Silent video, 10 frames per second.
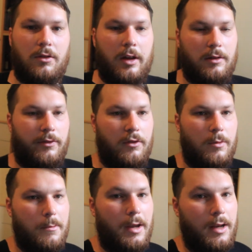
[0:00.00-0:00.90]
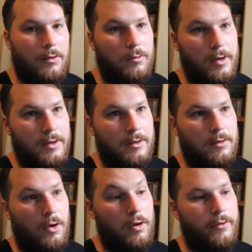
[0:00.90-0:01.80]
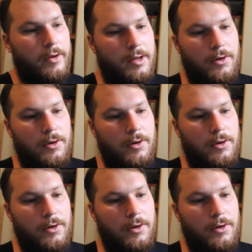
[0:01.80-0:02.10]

like the film I made almost over a